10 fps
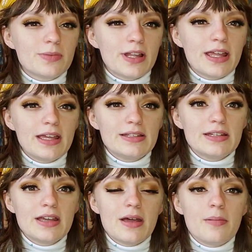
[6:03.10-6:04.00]
plant,
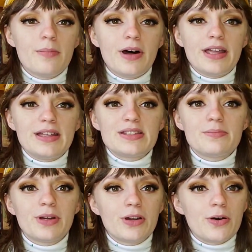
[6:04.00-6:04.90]
but it's
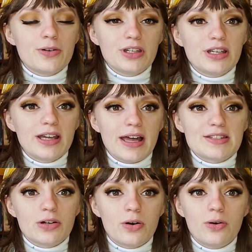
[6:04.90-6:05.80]
begonia
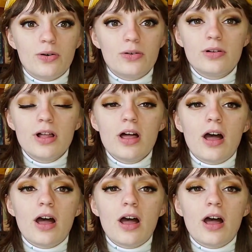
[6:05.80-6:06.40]
as a whole.